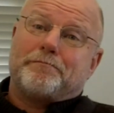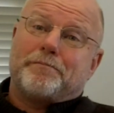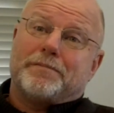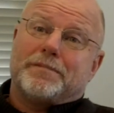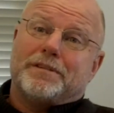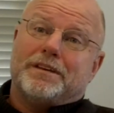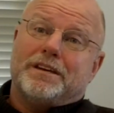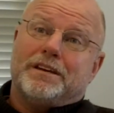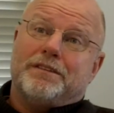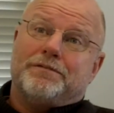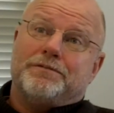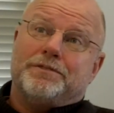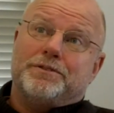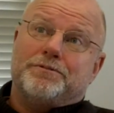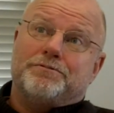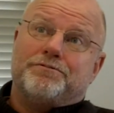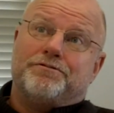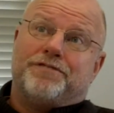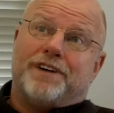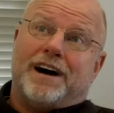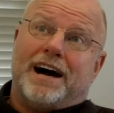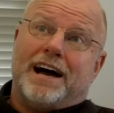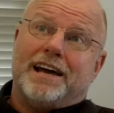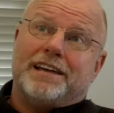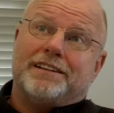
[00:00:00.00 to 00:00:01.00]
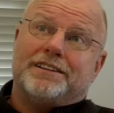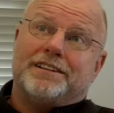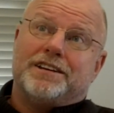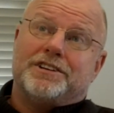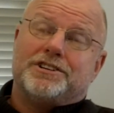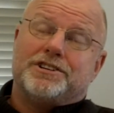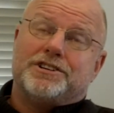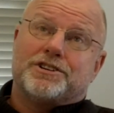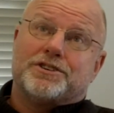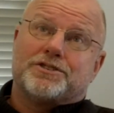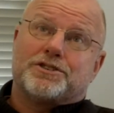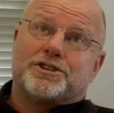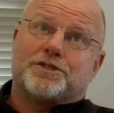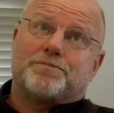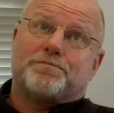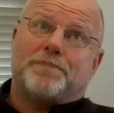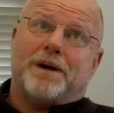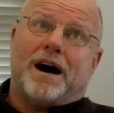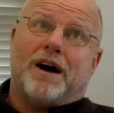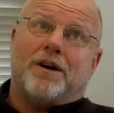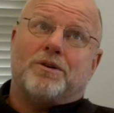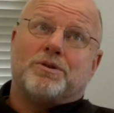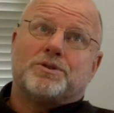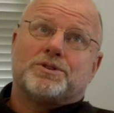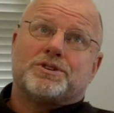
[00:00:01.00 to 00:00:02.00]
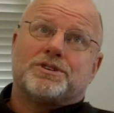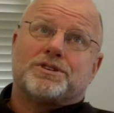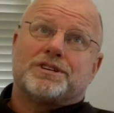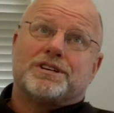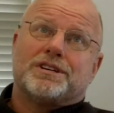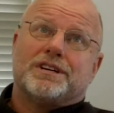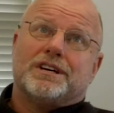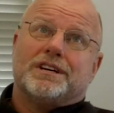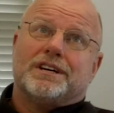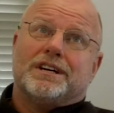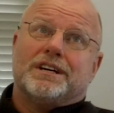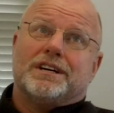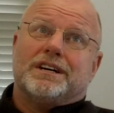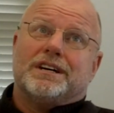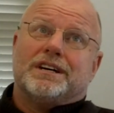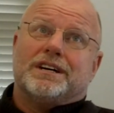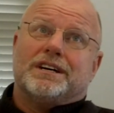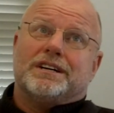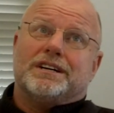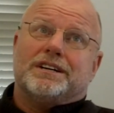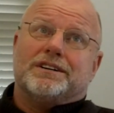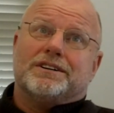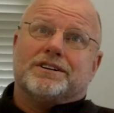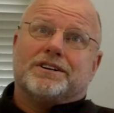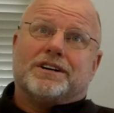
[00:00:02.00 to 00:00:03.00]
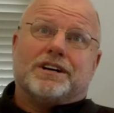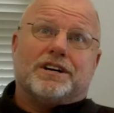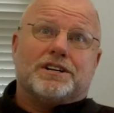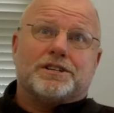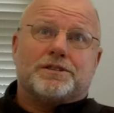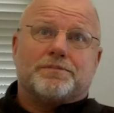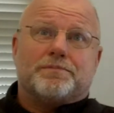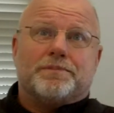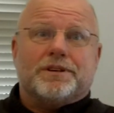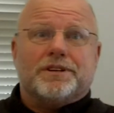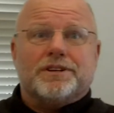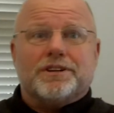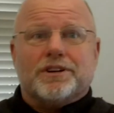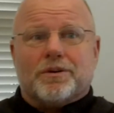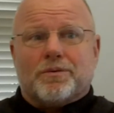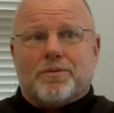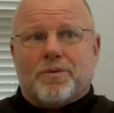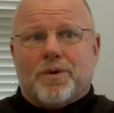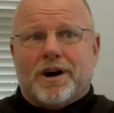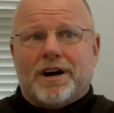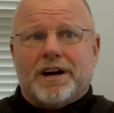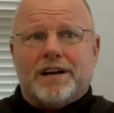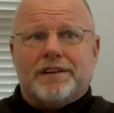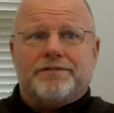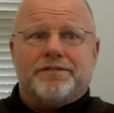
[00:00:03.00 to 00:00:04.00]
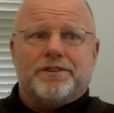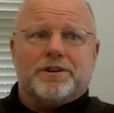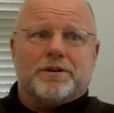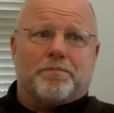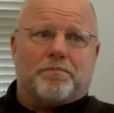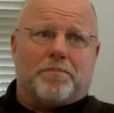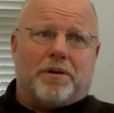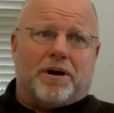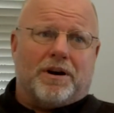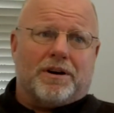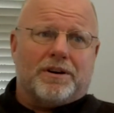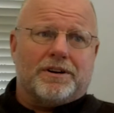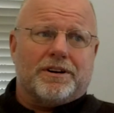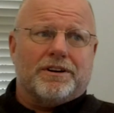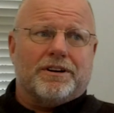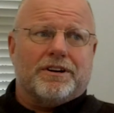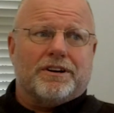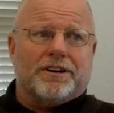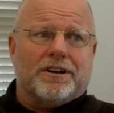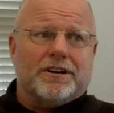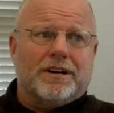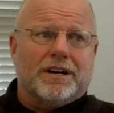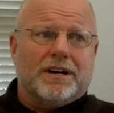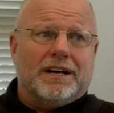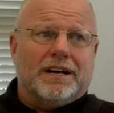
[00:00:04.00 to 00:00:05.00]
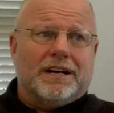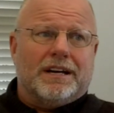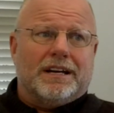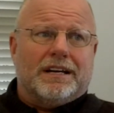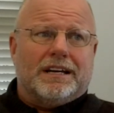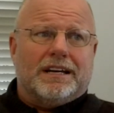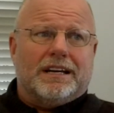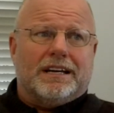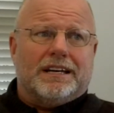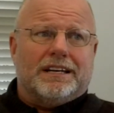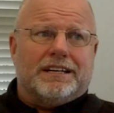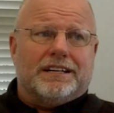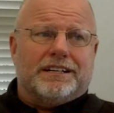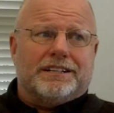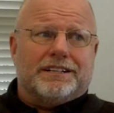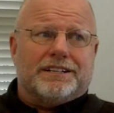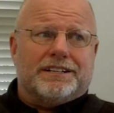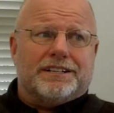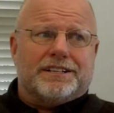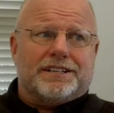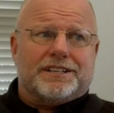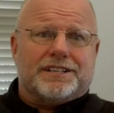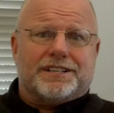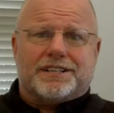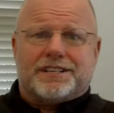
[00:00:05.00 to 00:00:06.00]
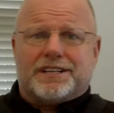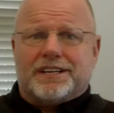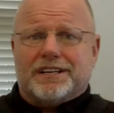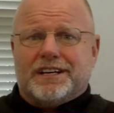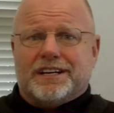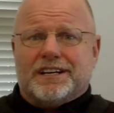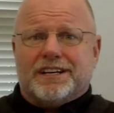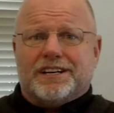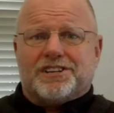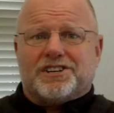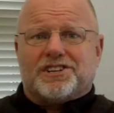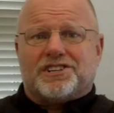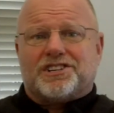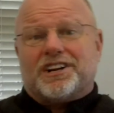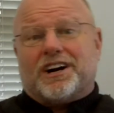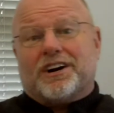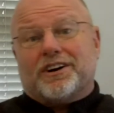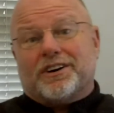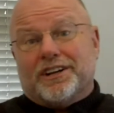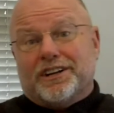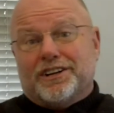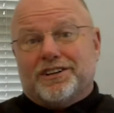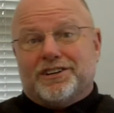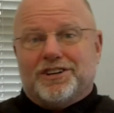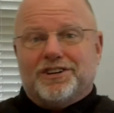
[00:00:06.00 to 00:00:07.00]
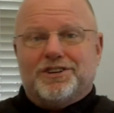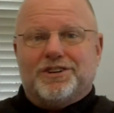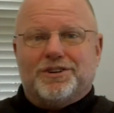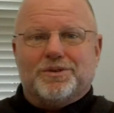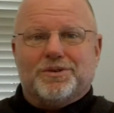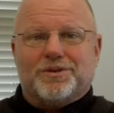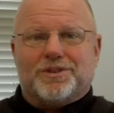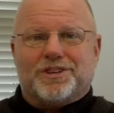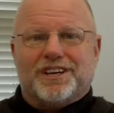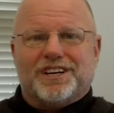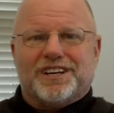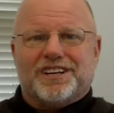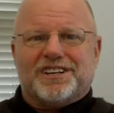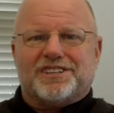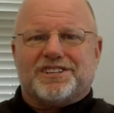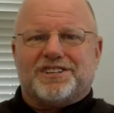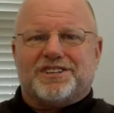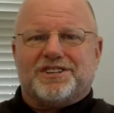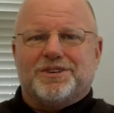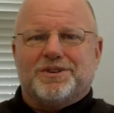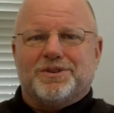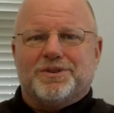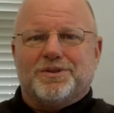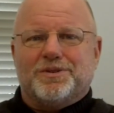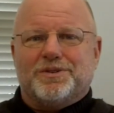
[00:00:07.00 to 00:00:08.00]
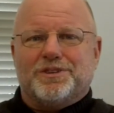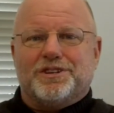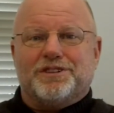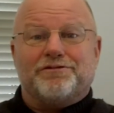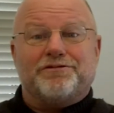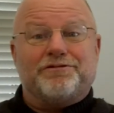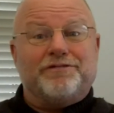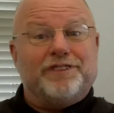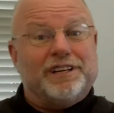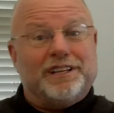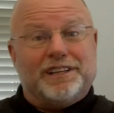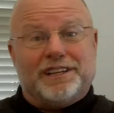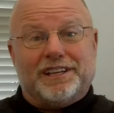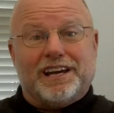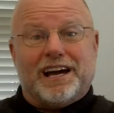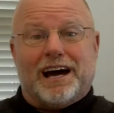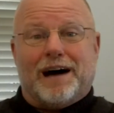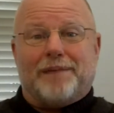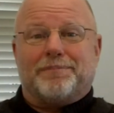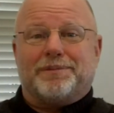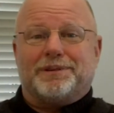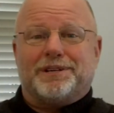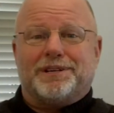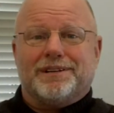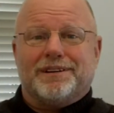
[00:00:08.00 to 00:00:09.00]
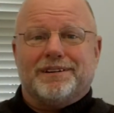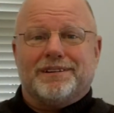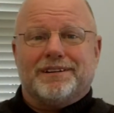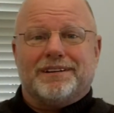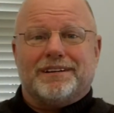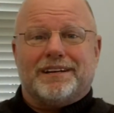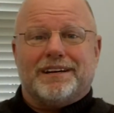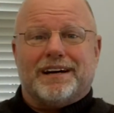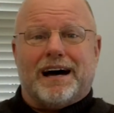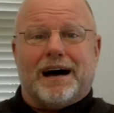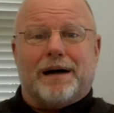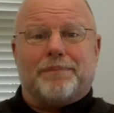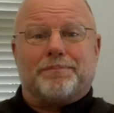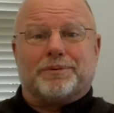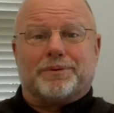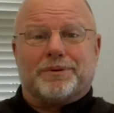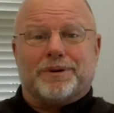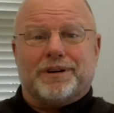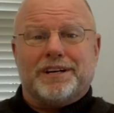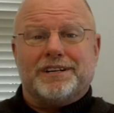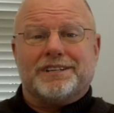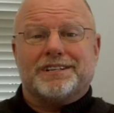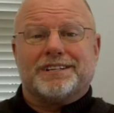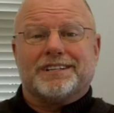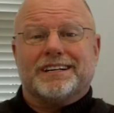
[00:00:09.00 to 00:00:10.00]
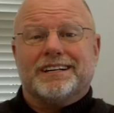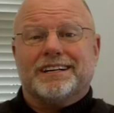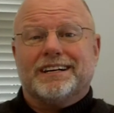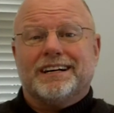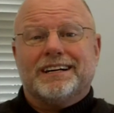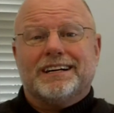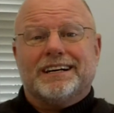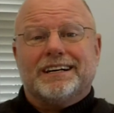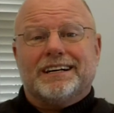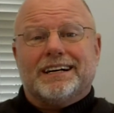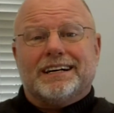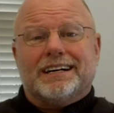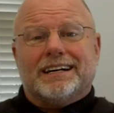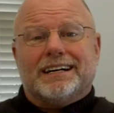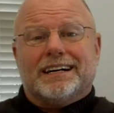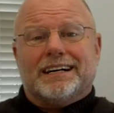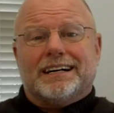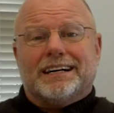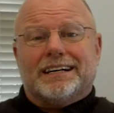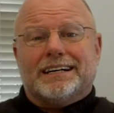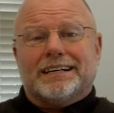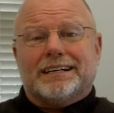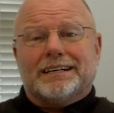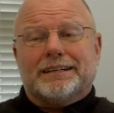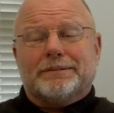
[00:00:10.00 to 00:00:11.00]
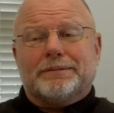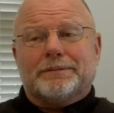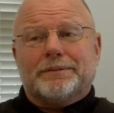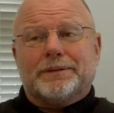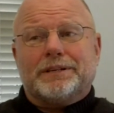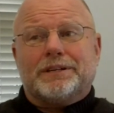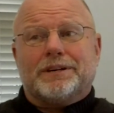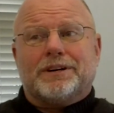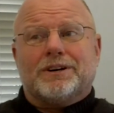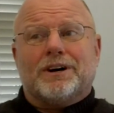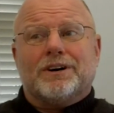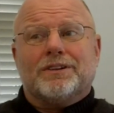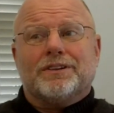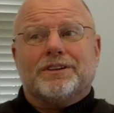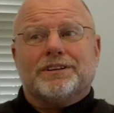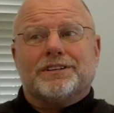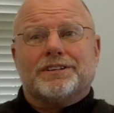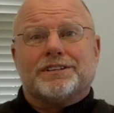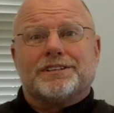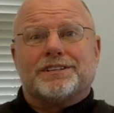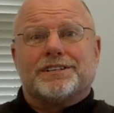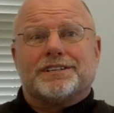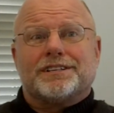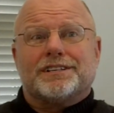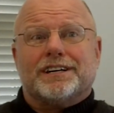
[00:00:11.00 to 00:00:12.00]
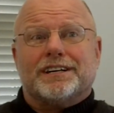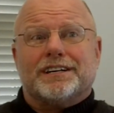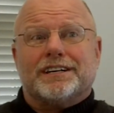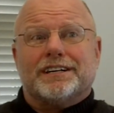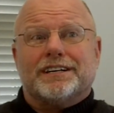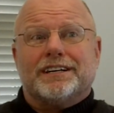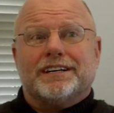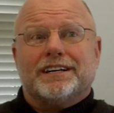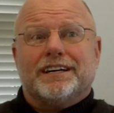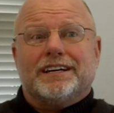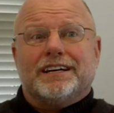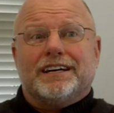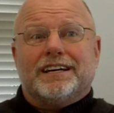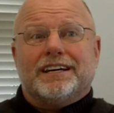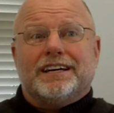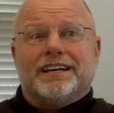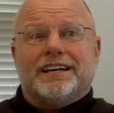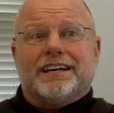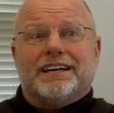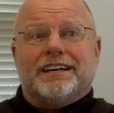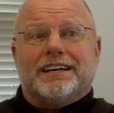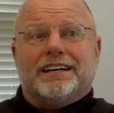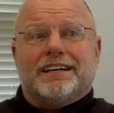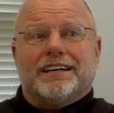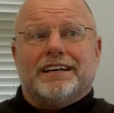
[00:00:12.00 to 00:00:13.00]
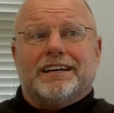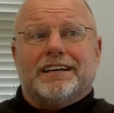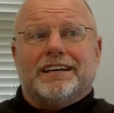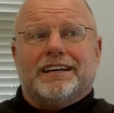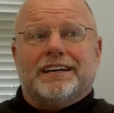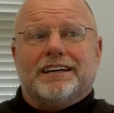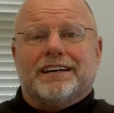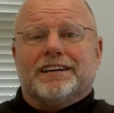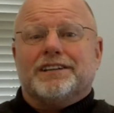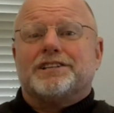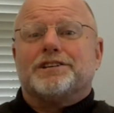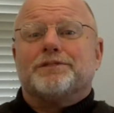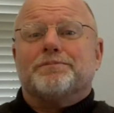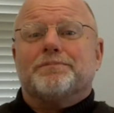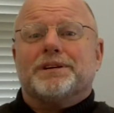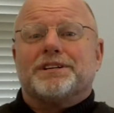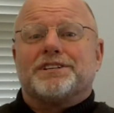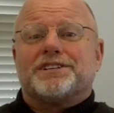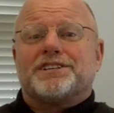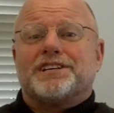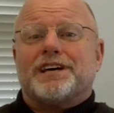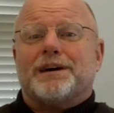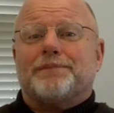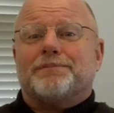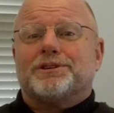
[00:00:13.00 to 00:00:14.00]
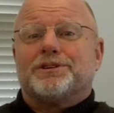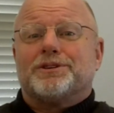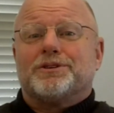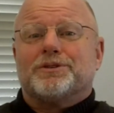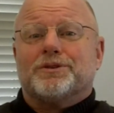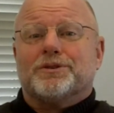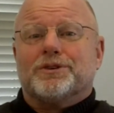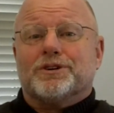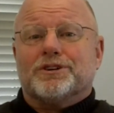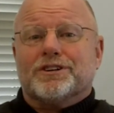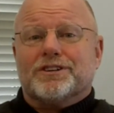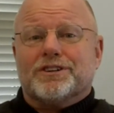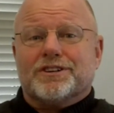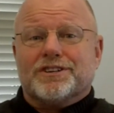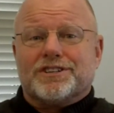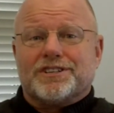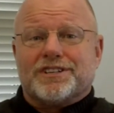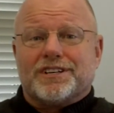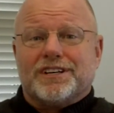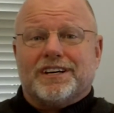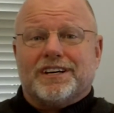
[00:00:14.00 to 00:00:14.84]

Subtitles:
If you find that your spouse, your husband, your wife, your partner is starting to do things to defeat the operation, we call this intimate saboteurs.